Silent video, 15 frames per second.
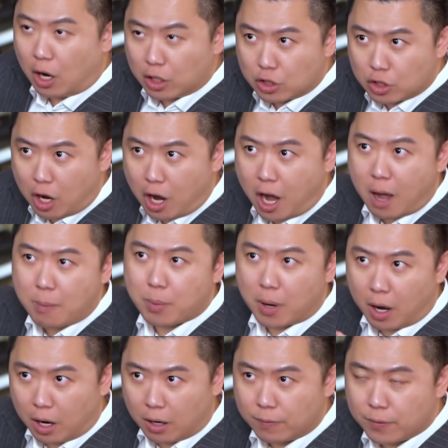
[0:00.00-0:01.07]
on top
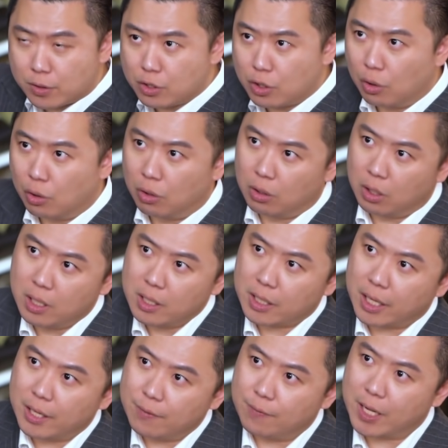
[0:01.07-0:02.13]
of your
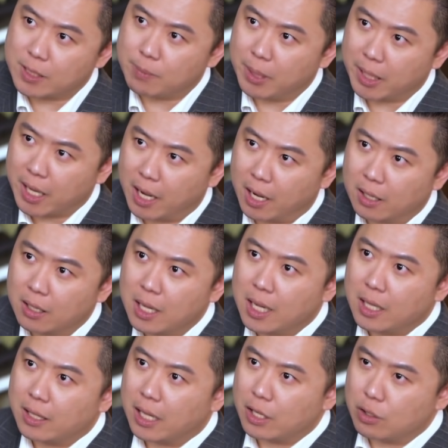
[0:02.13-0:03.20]
investment account
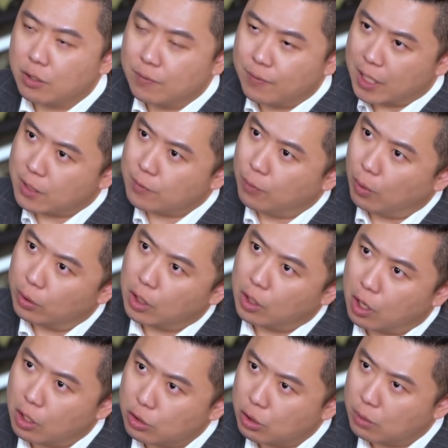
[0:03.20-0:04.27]
that you invest for the
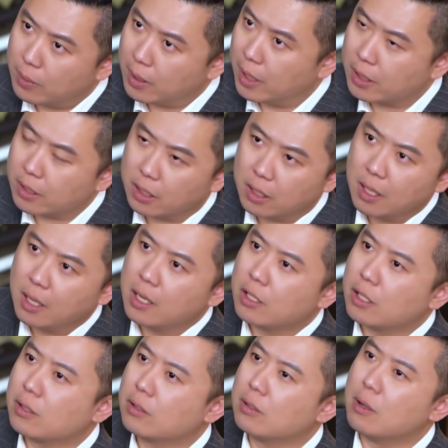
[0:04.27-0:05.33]
long term and let the
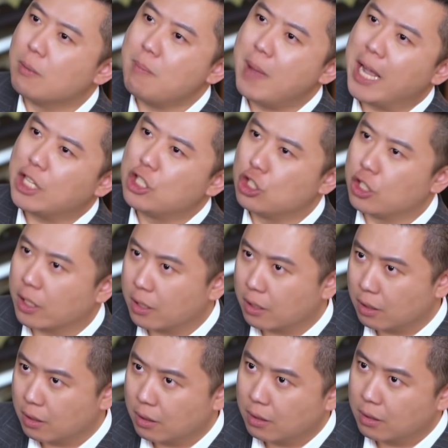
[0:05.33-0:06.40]
magic,
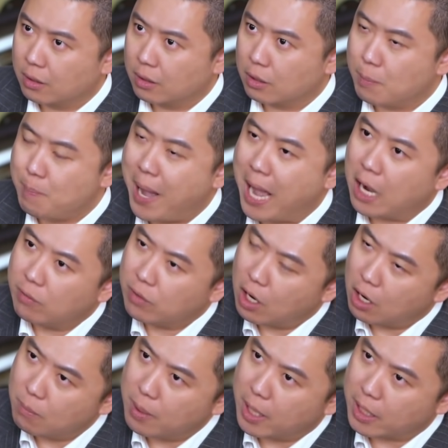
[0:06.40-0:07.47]
the power of
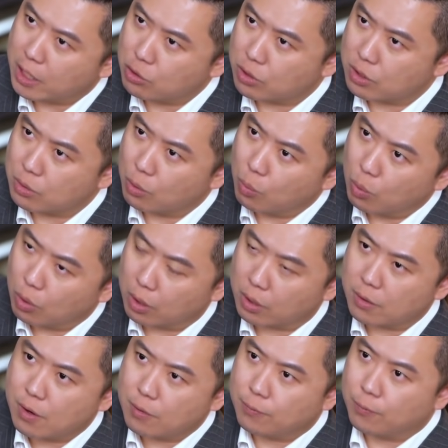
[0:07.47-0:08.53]
compound interest
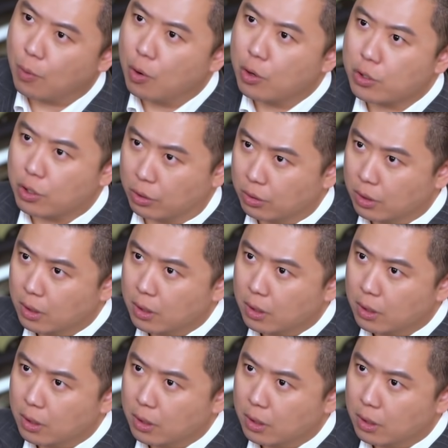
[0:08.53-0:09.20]
work for you.